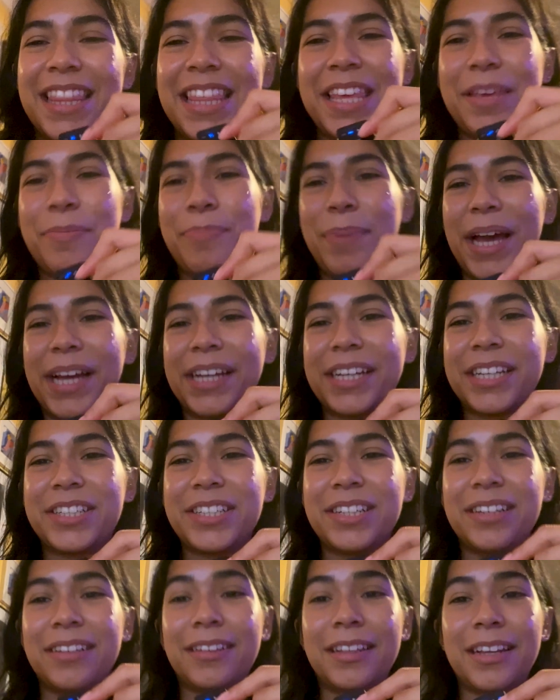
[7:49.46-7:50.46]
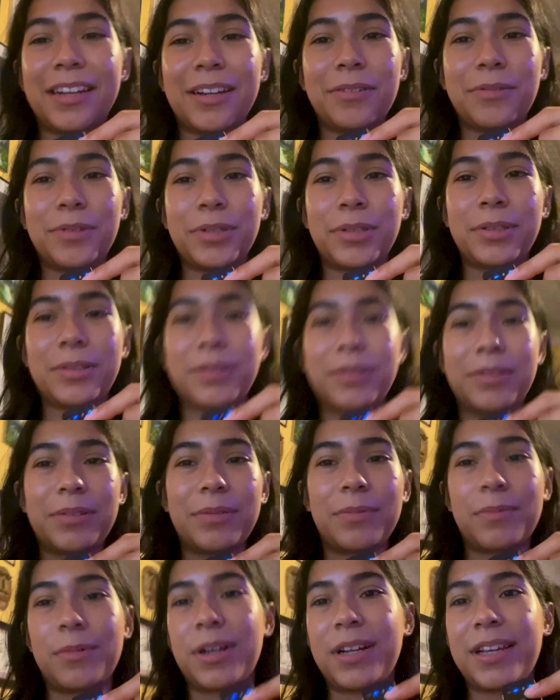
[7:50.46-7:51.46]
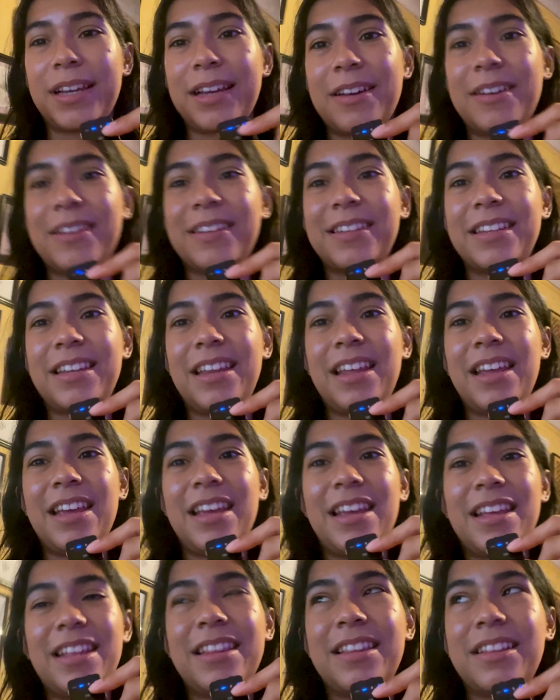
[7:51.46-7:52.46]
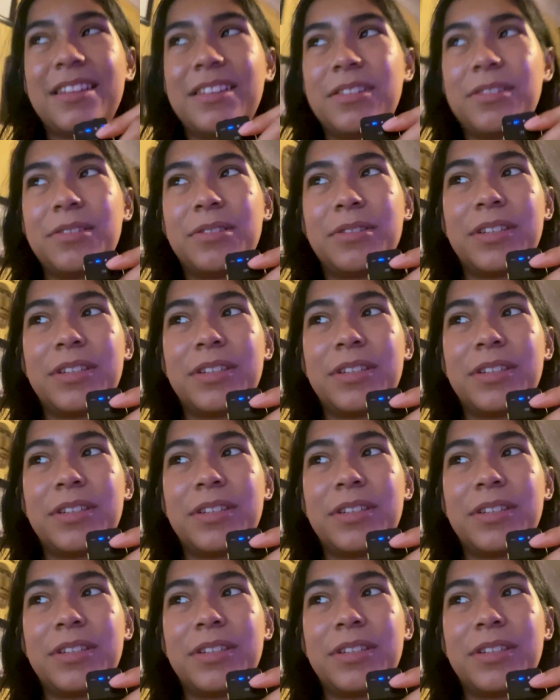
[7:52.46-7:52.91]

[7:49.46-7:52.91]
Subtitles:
the packaging that I was working on today, the little